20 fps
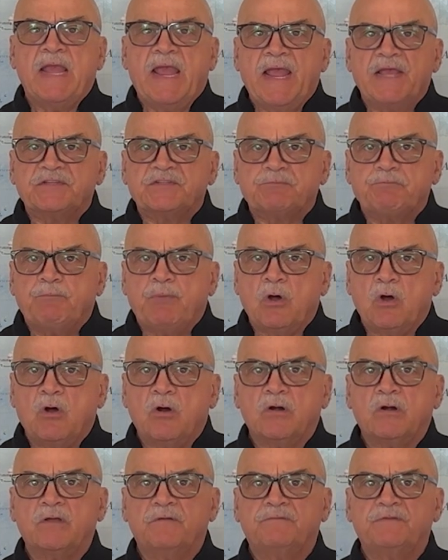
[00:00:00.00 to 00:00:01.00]
As
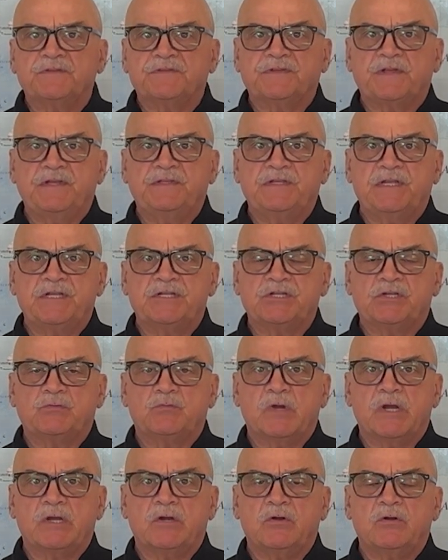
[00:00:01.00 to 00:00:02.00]
part of the
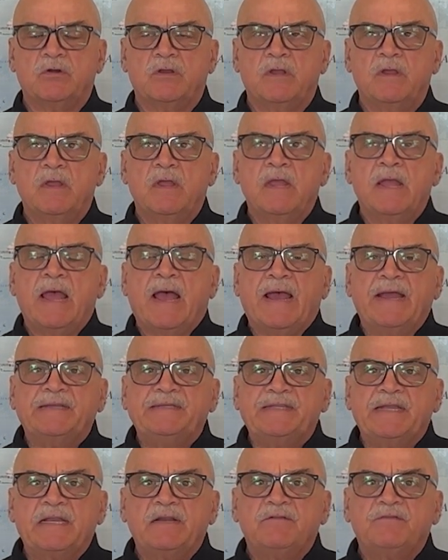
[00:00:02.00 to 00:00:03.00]
citation record,
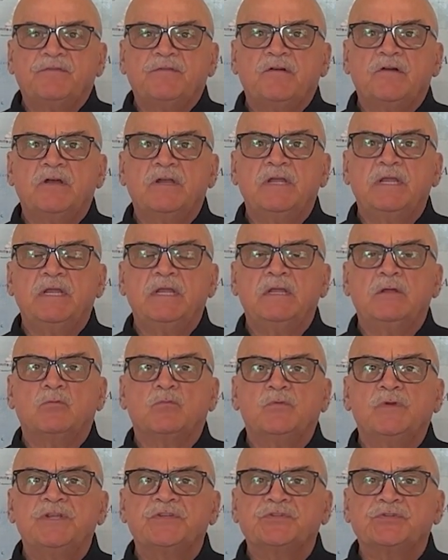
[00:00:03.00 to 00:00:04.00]

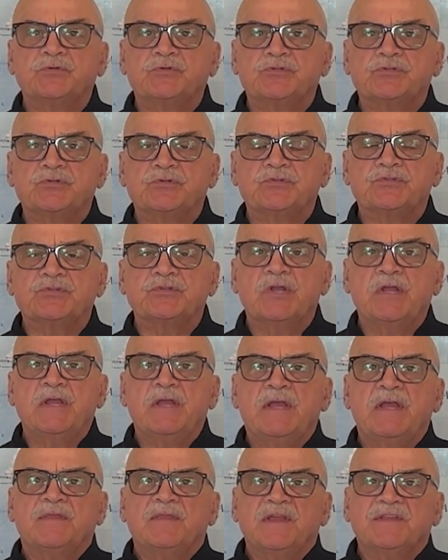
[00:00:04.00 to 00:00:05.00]
identifying researchers
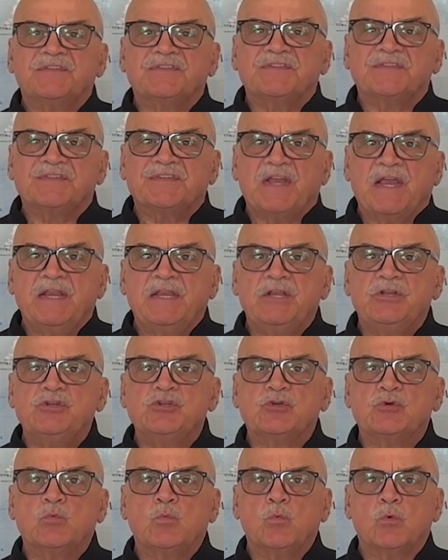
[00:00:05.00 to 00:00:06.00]
that
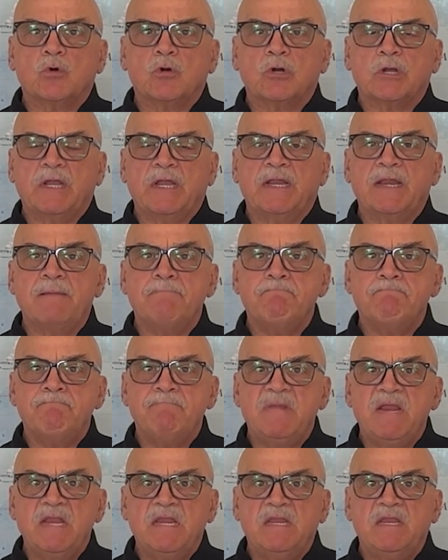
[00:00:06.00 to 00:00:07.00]
cited your work in a
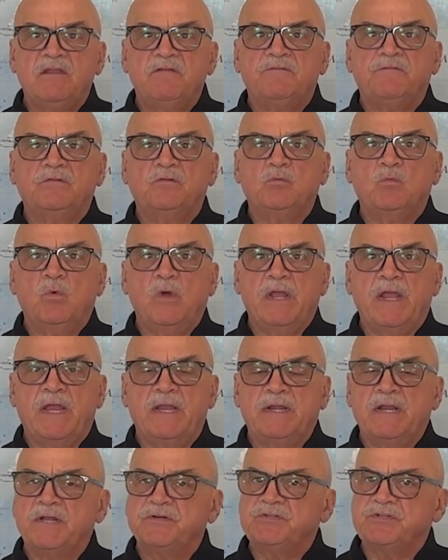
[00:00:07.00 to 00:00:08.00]
meaningful
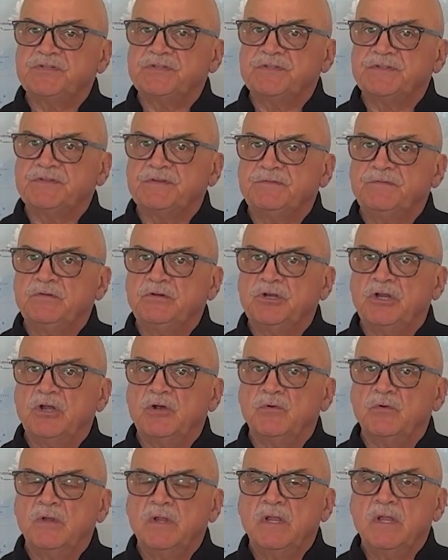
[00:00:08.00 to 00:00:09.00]
way, not just as a
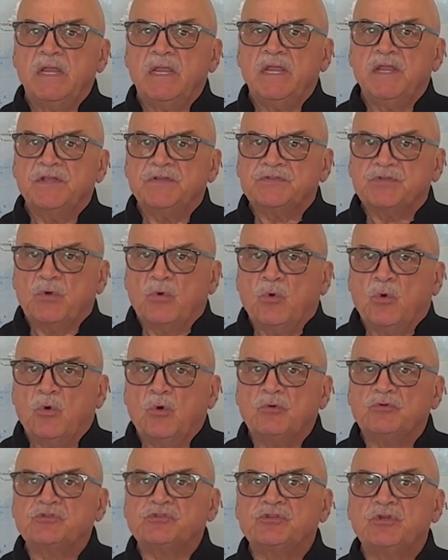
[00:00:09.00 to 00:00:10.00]
footnote, is
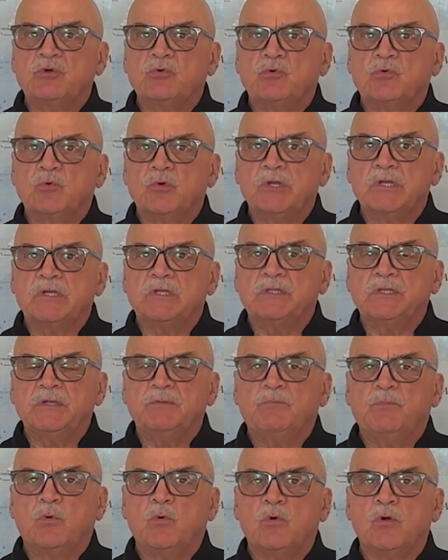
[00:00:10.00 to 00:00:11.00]
also critically
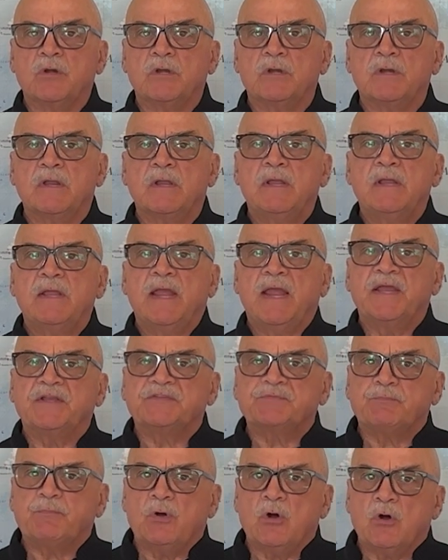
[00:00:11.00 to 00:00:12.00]
important
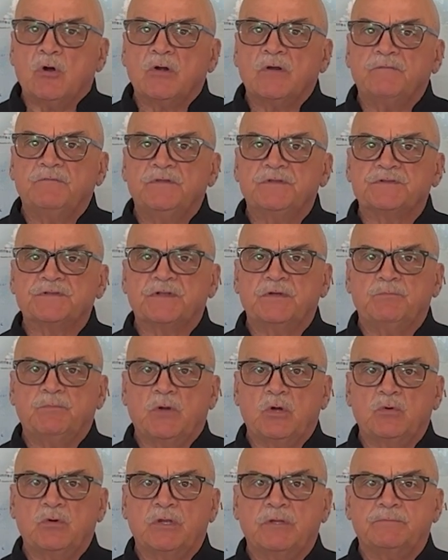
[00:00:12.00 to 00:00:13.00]
as part of this
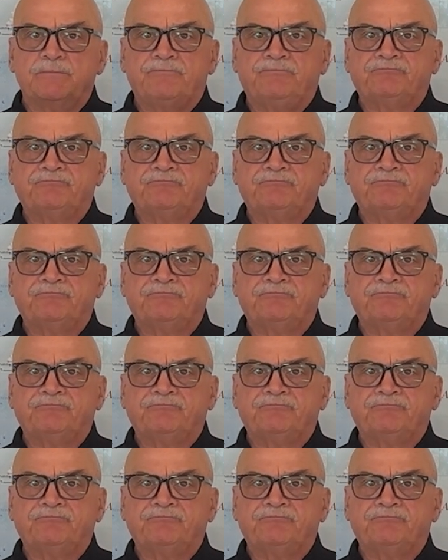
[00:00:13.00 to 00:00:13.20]
component.